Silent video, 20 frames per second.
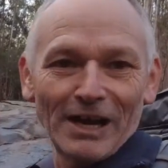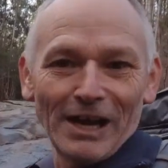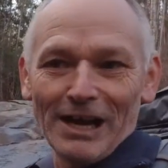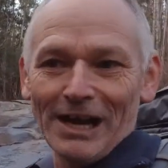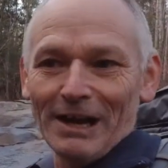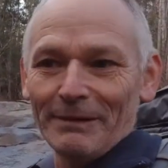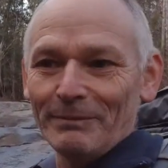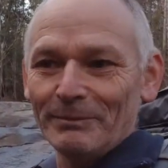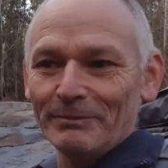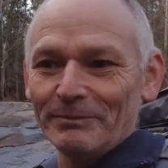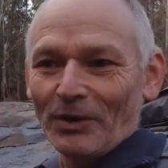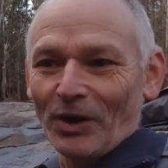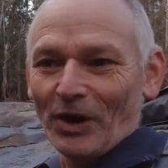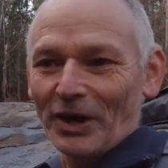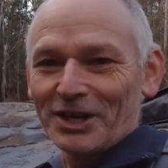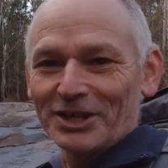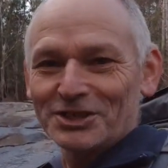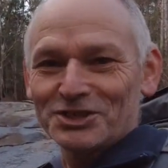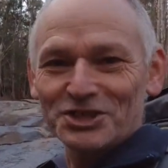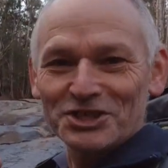
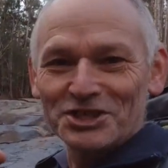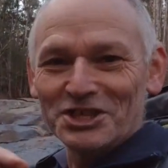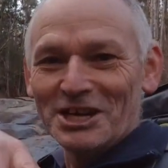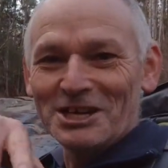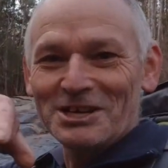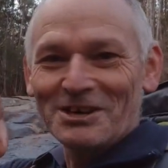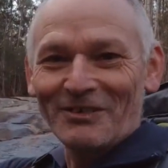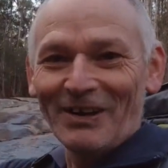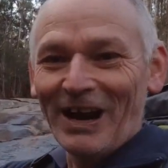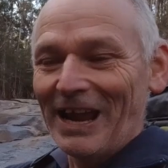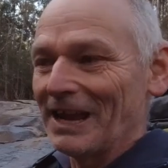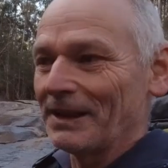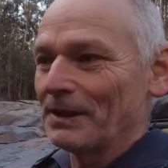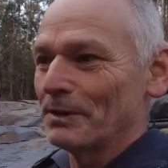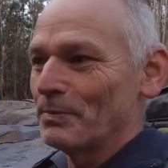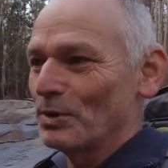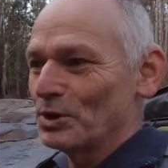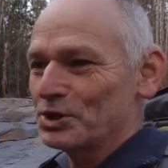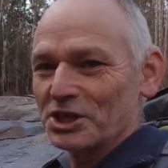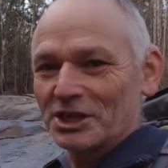I could sneak
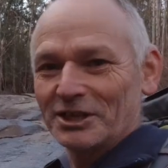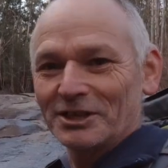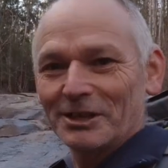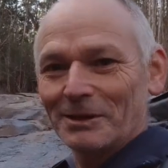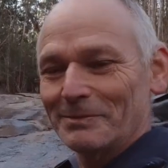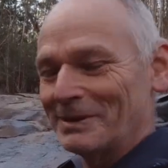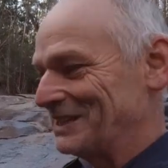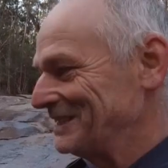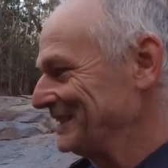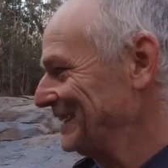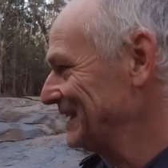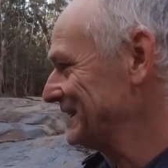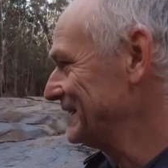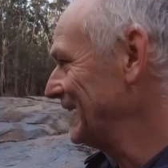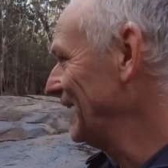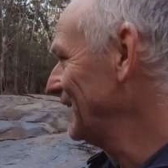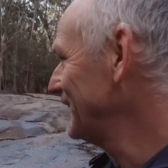around the bush a little bit and get